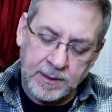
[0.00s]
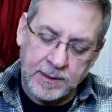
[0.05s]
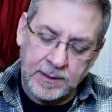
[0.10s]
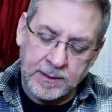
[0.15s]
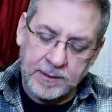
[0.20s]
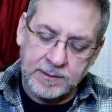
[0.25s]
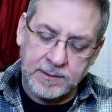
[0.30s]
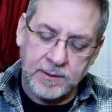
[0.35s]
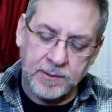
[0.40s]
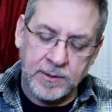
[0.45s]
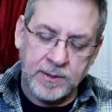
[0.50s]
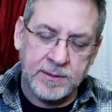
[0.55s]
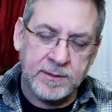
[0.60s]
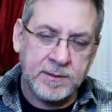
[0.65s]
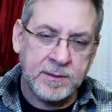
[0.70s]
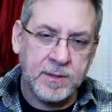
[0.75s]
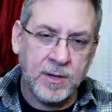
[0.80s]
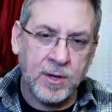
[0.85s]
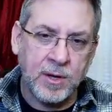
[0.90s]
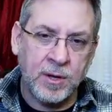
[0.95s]
So this
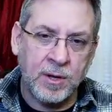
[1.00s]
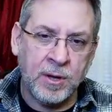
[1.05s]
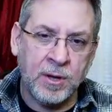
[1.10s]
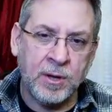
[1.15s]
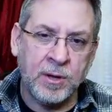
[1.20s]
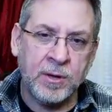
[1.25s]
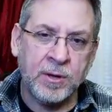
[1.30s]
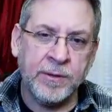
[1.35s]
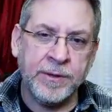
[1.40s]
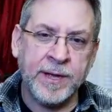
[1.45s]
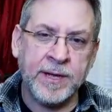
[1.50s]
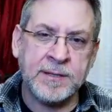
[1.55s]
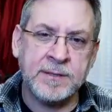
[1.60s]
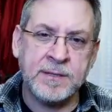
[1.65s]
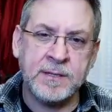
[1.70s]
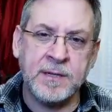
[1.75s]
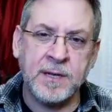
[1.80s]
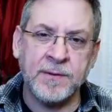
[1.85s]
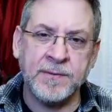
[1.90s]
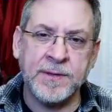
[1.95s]
is all that
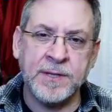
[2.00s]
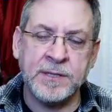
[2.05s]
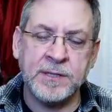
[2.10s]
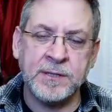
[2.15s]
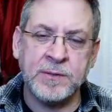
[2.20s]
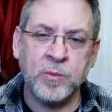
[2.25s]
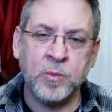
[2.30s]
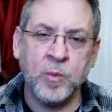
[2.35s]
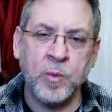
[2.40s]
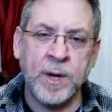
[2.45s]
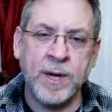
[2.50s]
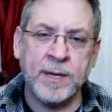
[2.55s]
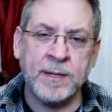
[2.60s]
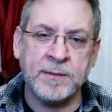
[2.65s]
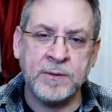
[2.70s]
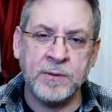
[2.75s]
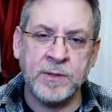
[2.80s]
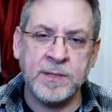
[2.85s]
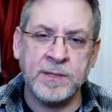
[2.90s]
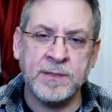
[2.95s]
stuff that just weighs
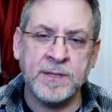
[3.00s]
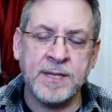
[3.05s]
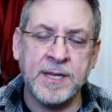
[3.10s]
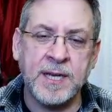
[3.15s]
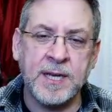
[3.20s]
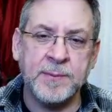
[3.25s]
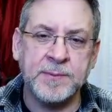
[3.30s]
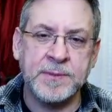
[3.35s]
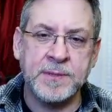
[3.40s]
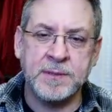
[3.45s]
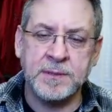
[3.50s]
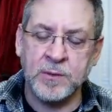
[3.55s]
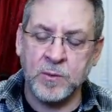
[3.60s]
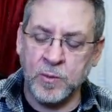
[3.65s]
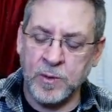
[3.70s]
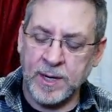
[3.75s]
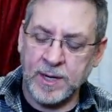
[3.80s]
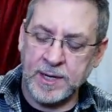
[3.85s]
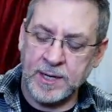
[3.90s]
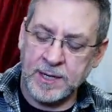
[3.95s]
on us and keeps us
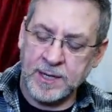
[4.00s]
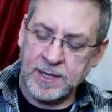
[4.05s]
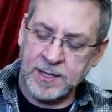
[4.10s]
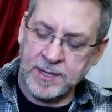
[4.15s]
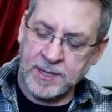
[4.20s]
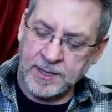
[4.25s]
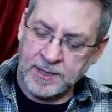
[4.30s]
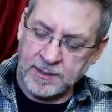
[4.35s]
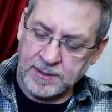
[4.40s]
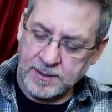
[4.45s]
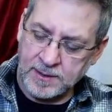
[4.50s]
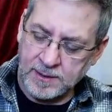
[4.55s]
awake at night.